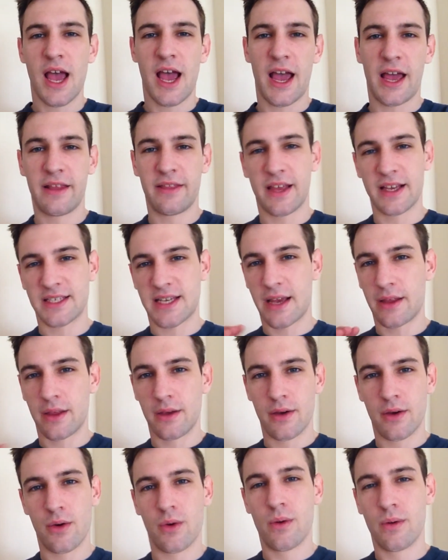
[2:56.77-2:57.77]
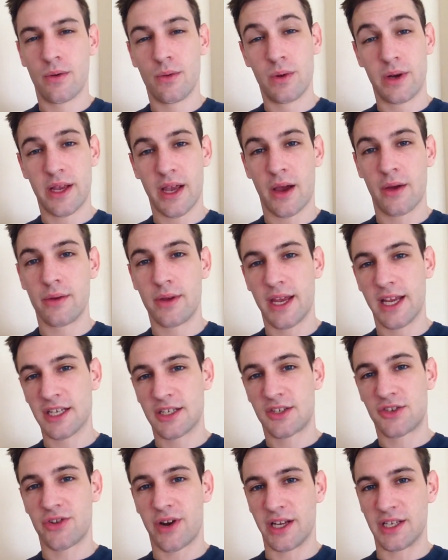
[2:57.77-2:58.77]
and that's how the audio
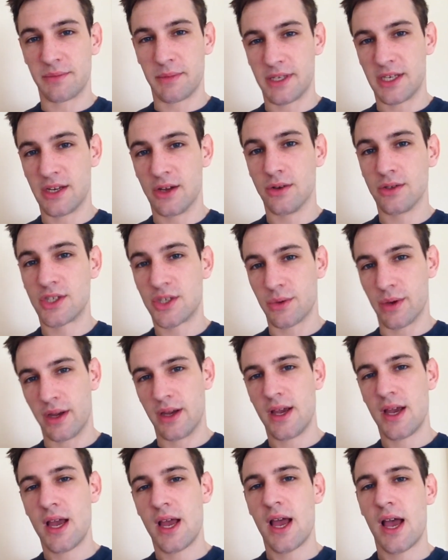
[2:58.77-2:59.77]
gets transmitted onto it.